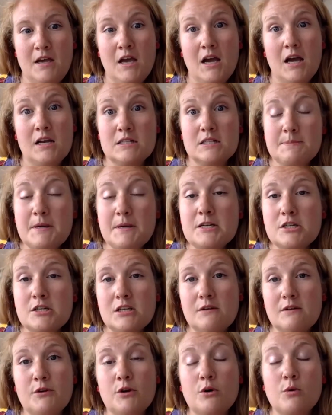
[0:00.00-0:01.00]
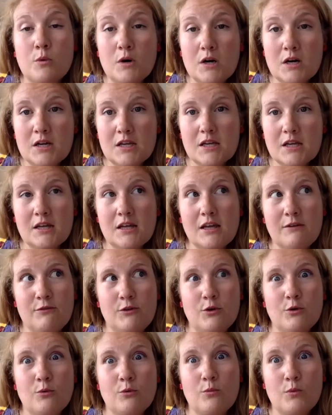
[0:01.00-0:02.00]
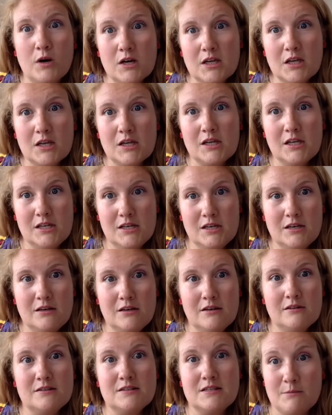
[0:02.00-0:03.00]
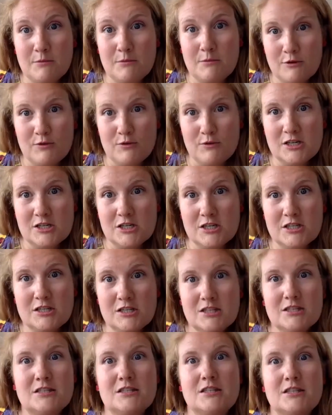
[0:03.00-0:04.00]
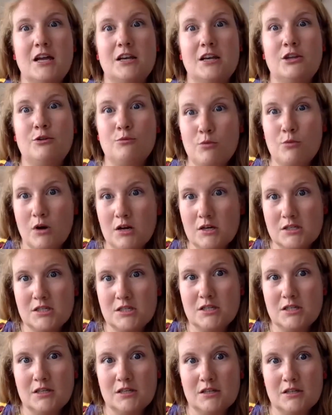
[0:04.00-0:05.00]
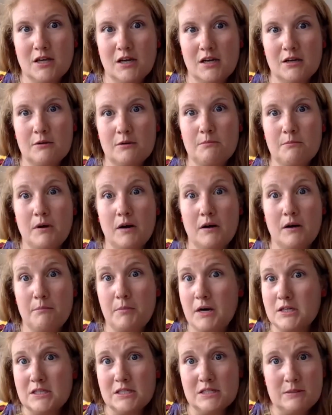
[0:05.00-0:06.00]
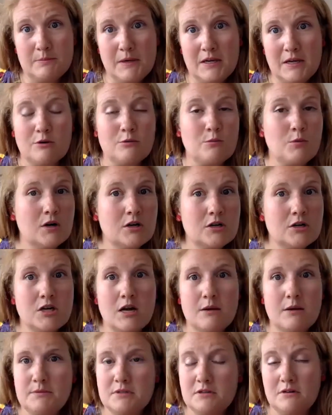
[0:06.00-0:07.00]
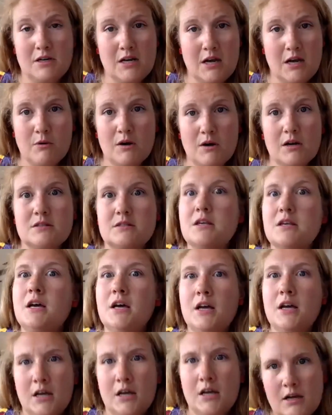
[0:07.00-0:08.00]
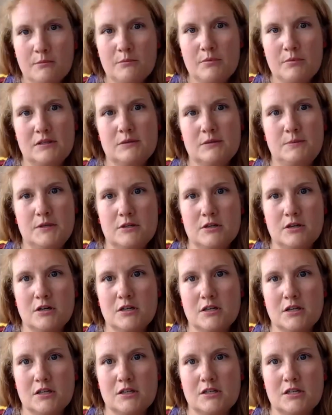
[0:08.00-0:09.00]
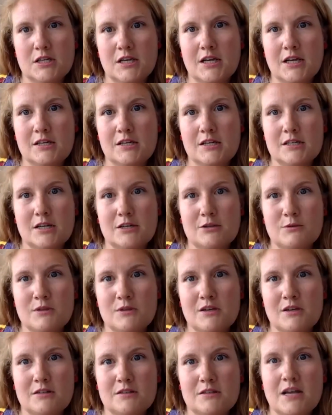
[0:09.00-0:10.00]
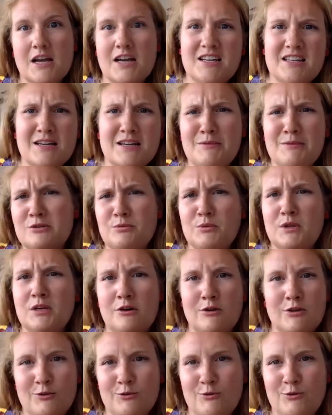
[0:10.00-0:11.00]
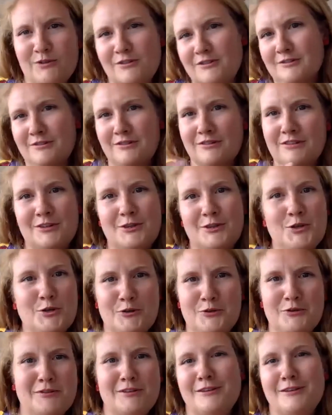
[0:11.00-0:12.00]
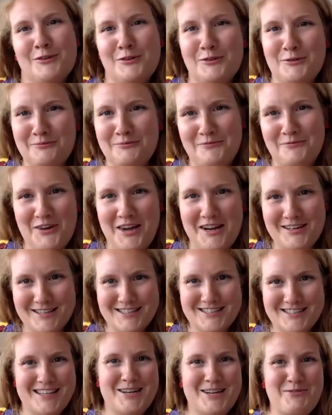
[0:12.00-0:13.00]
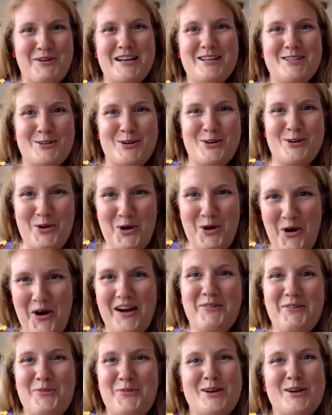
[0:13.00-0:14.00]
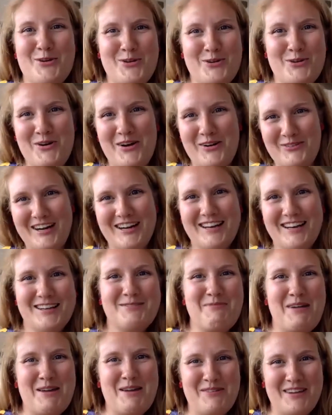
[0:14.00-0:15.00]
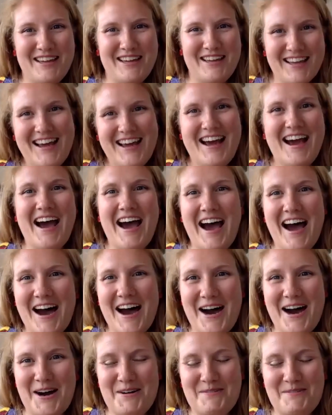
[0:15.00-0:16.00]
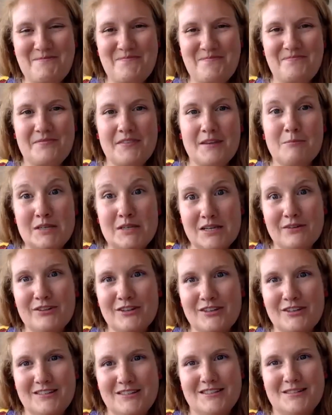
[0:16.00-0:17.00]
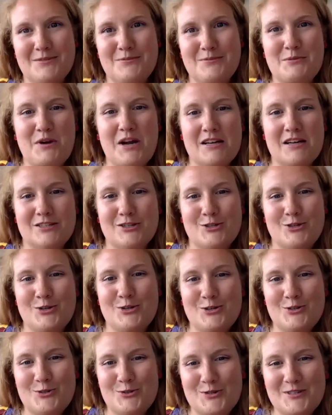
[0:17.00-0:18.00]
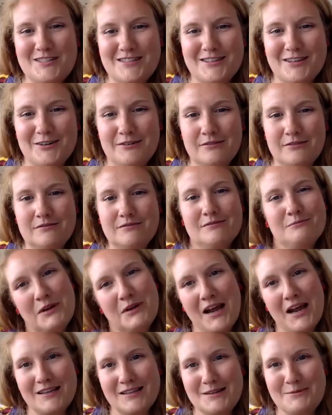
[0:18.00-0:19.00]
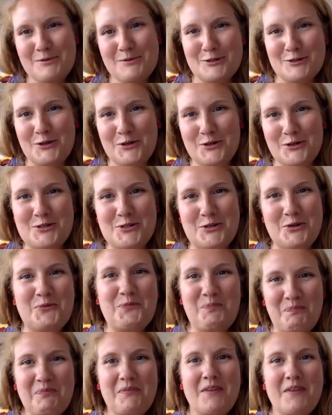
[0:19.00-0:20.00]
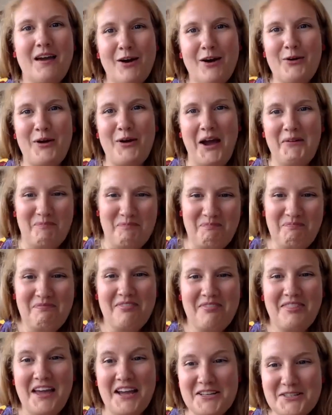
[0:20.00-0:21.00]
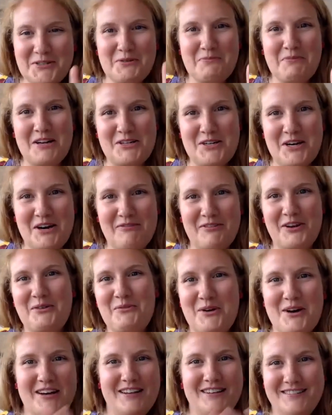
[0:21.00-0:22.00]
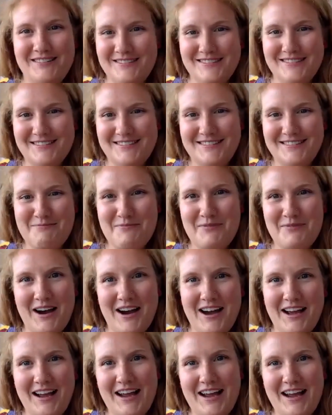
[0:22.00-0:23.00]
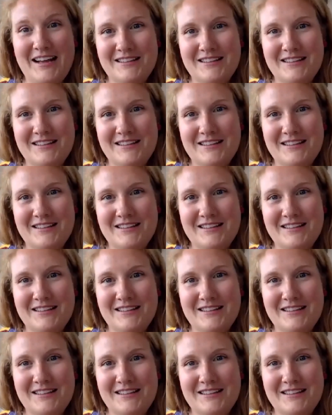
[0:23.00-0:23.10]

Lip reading: And especially if you're working in some of the regions and you want to participate in workshops or in networks, please be sure to get in touch with us. Academics, we know you'll find us anyway, so we know you already, maybe. But definitely some of the practitioners are still, but academics are good too. Okay, thanks so much, everyone. Bye.